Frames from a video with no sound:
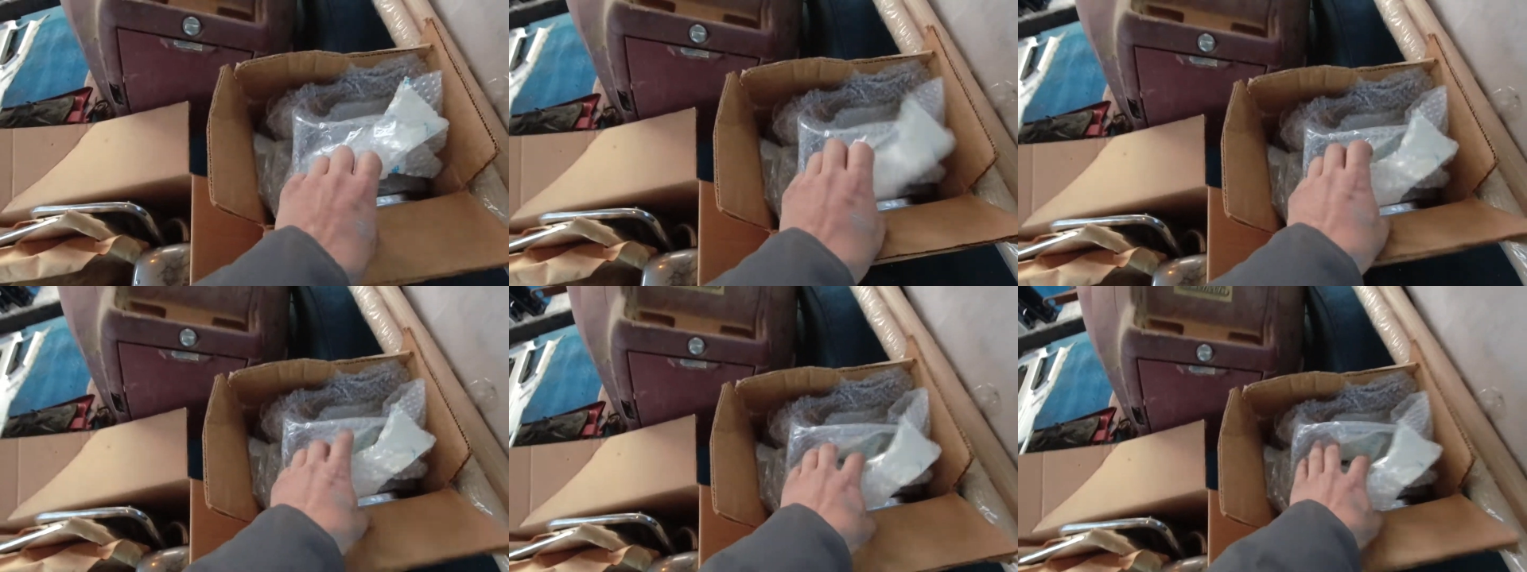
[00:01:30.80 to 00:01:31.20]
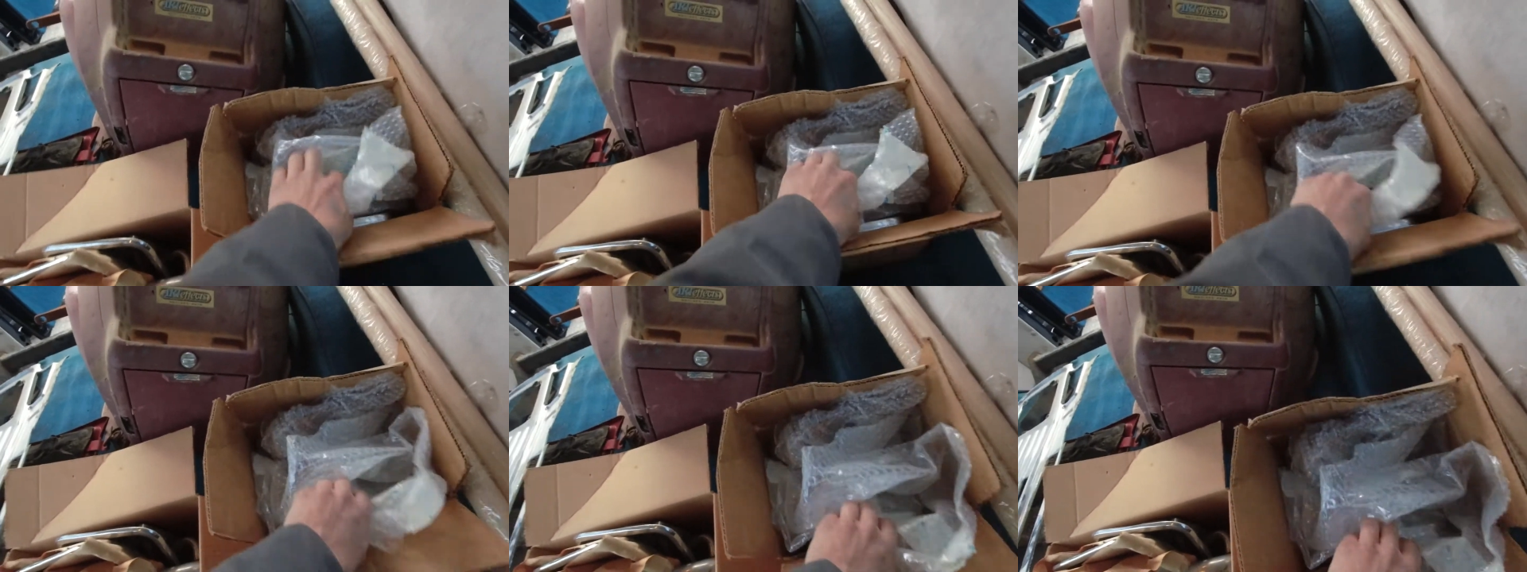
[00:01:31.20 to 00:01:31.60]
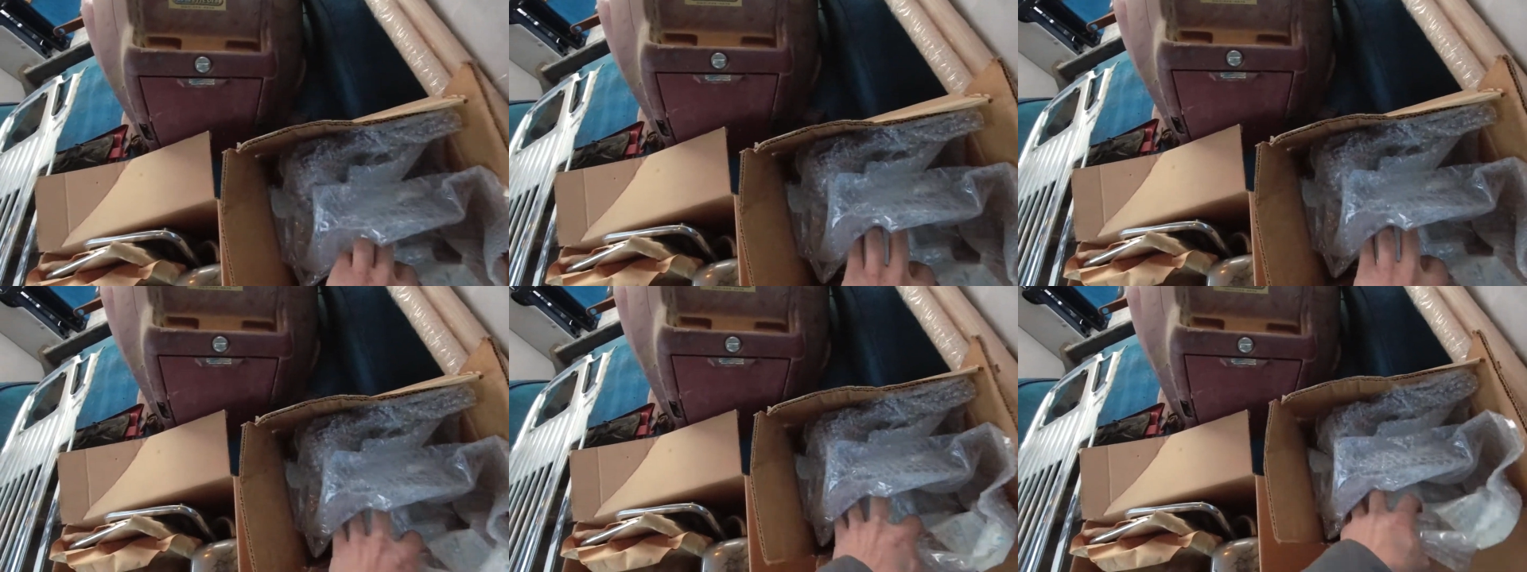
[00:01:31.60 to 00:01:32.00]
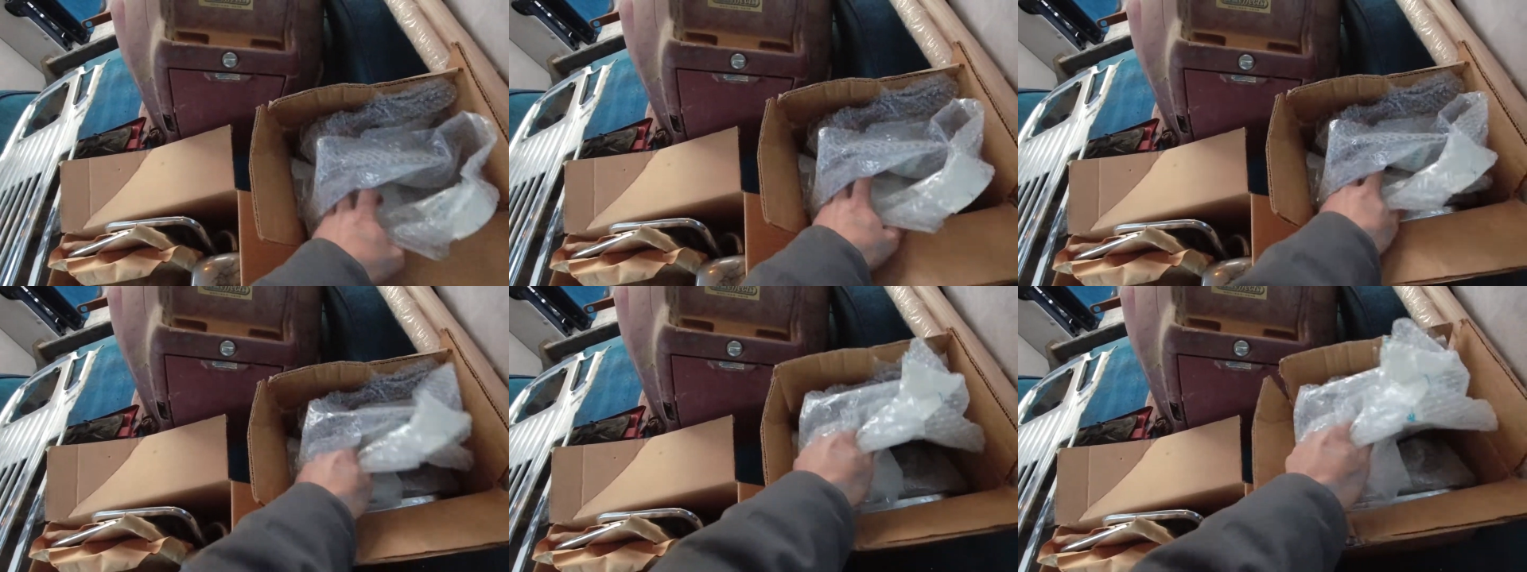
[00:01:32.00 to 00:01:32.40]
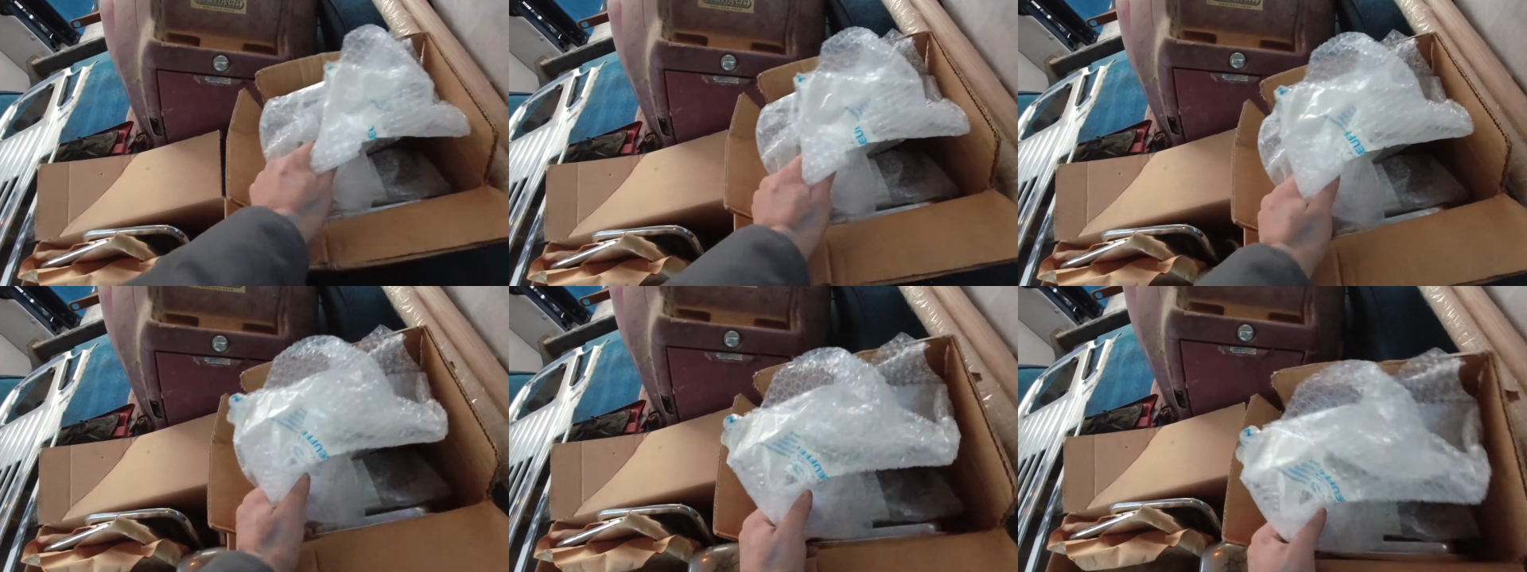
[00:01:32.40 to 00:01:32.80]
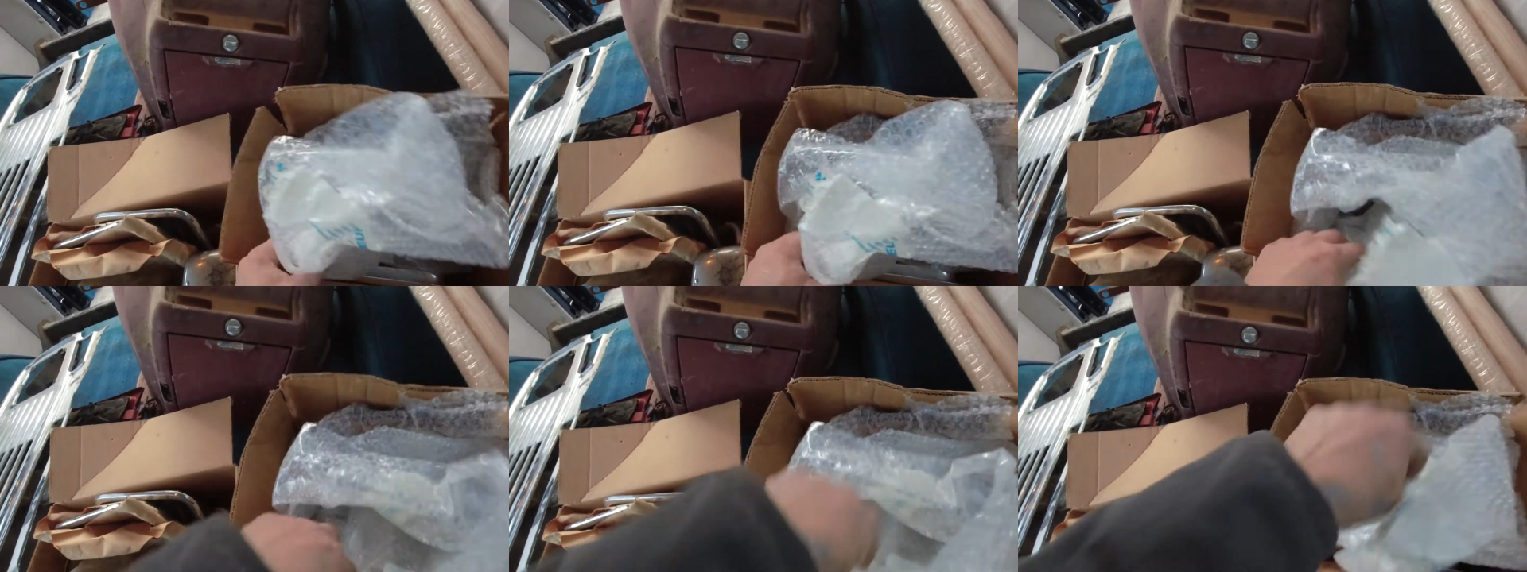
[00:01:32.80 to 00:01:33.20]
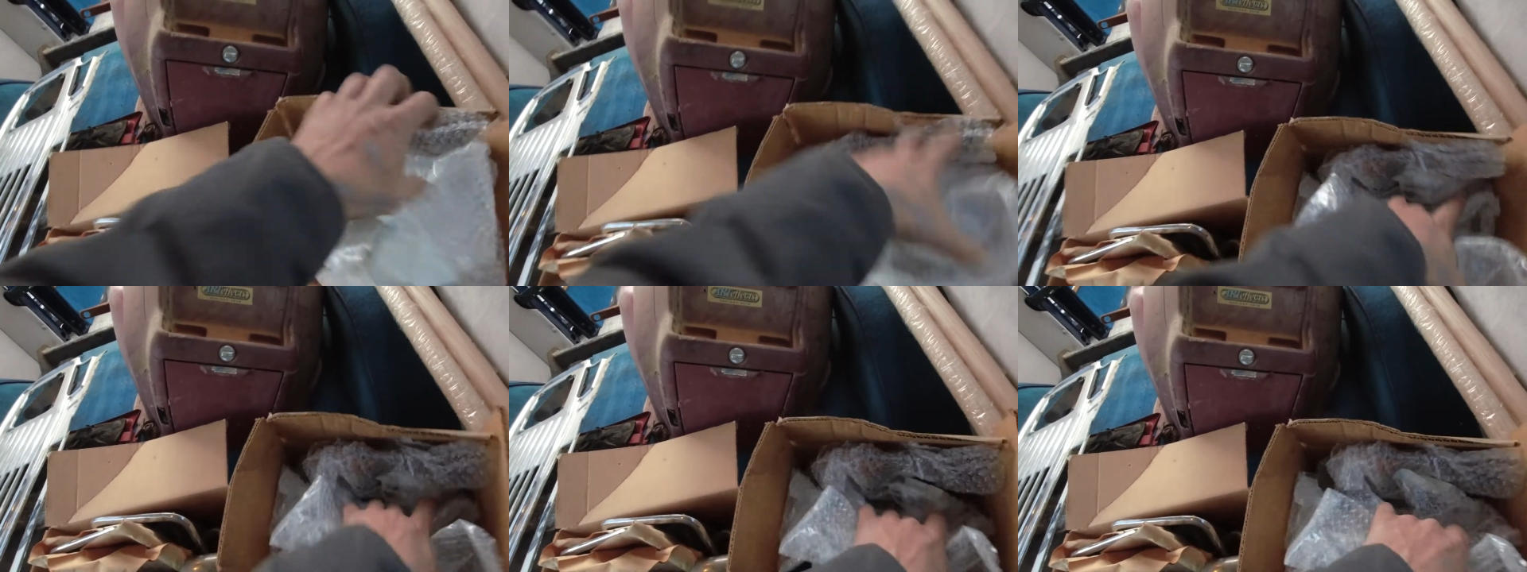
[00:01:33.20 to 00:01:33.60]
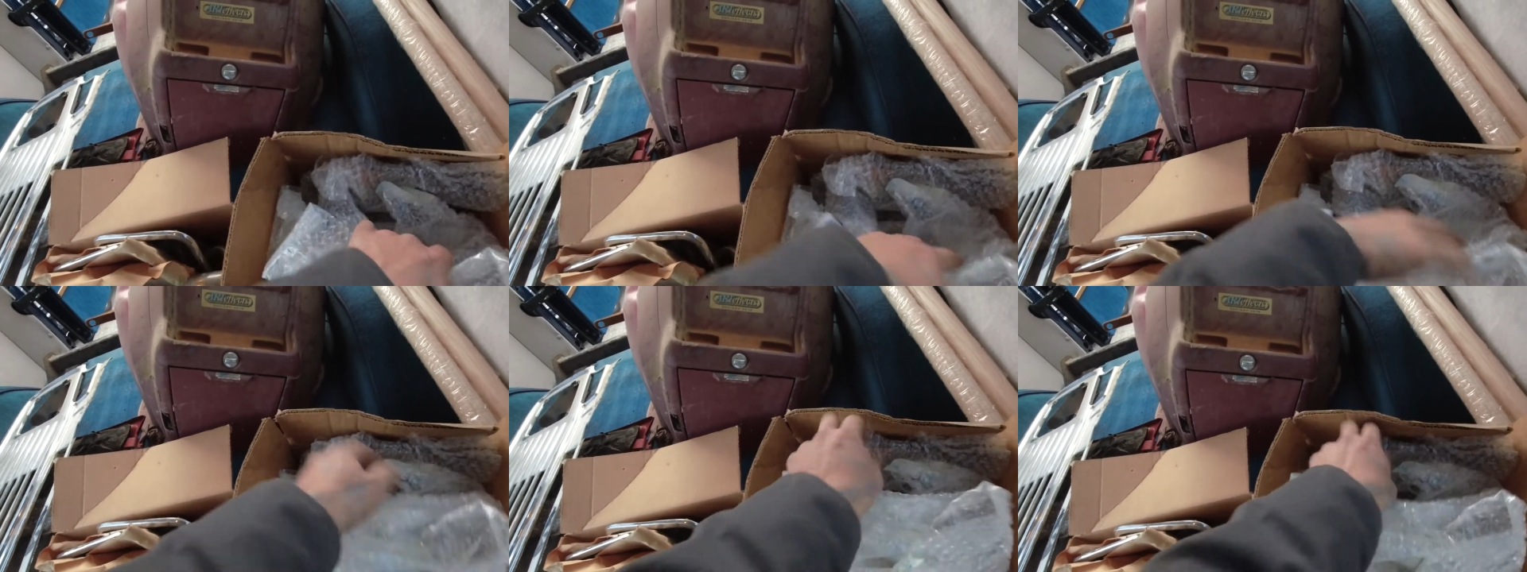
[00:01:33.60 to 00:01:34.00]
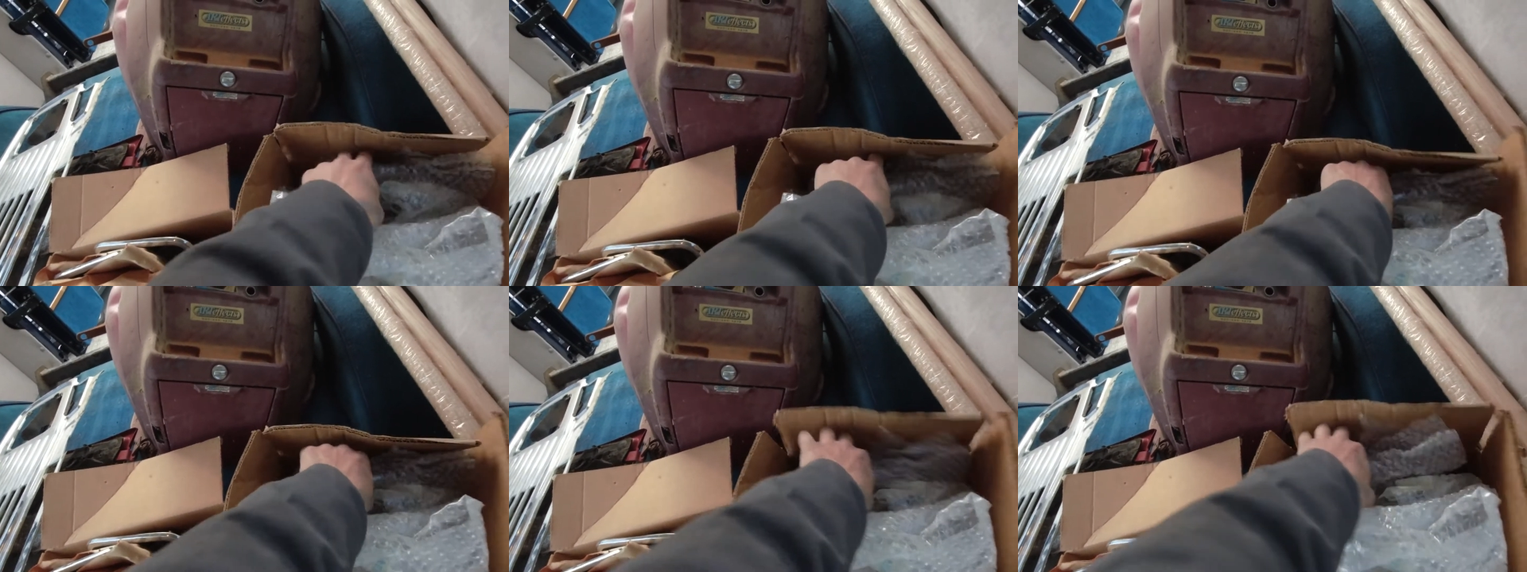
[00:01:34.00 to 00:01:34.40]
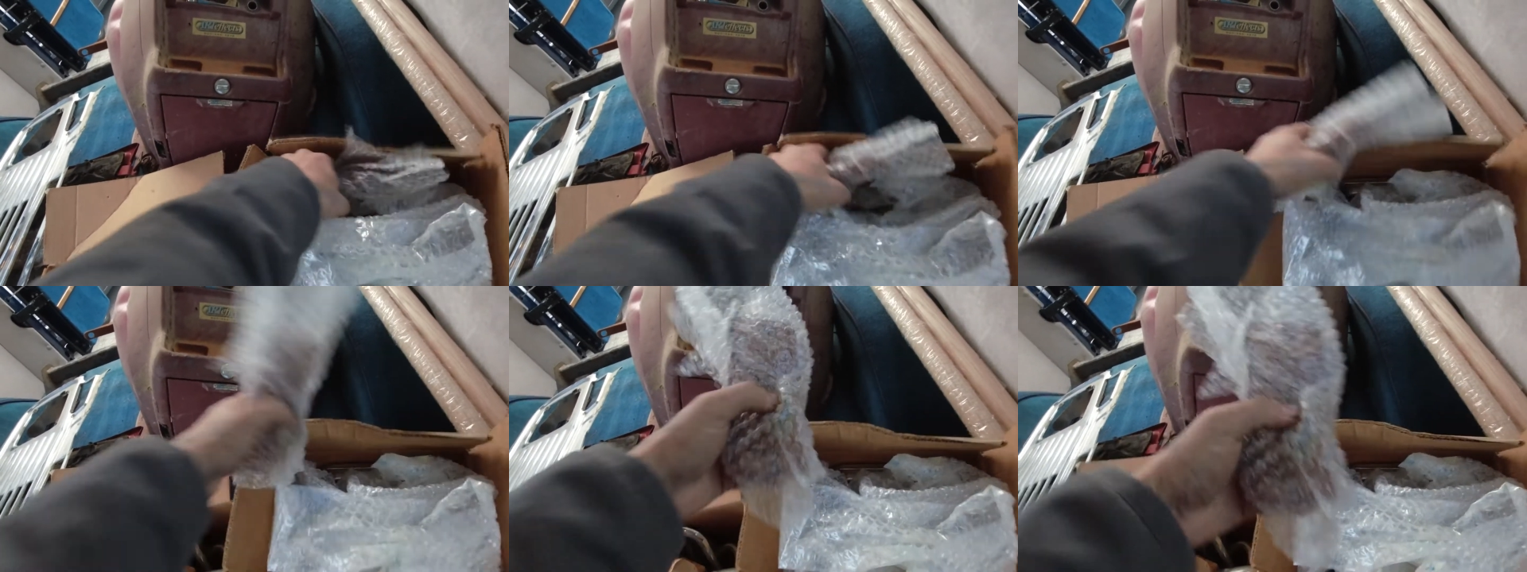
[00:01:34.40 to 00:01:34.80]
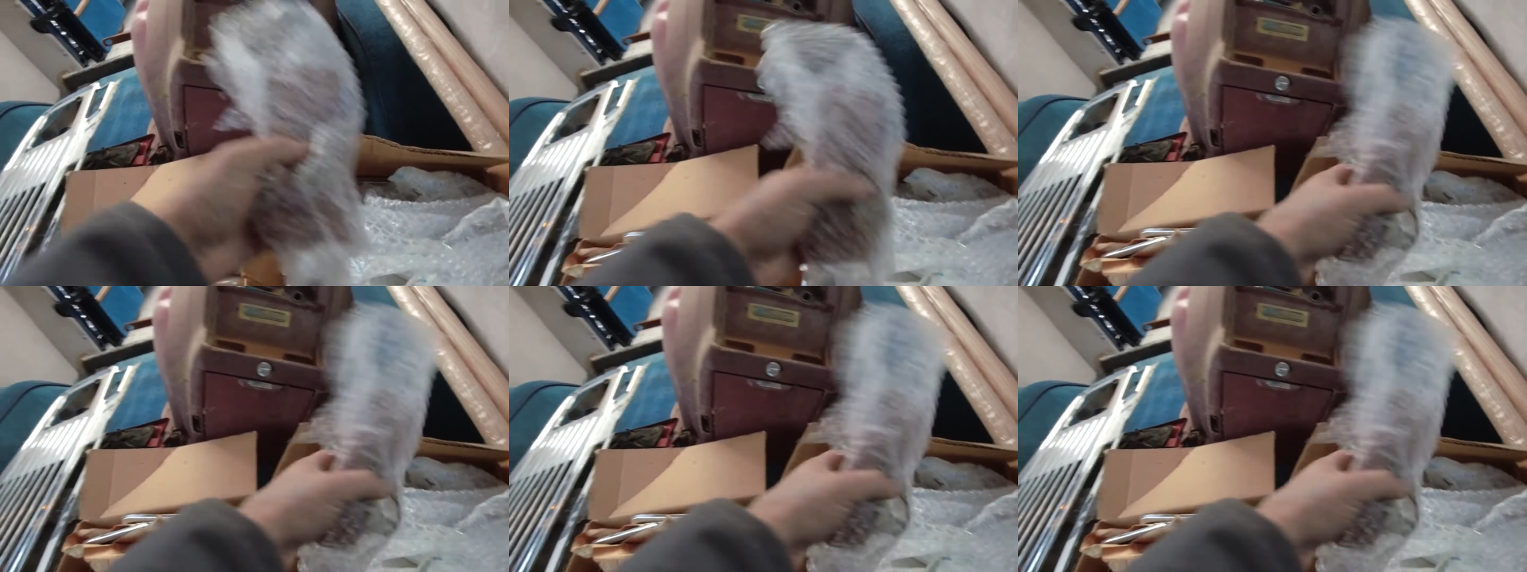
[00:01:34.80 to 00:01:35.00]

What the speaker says: (no speaker visible)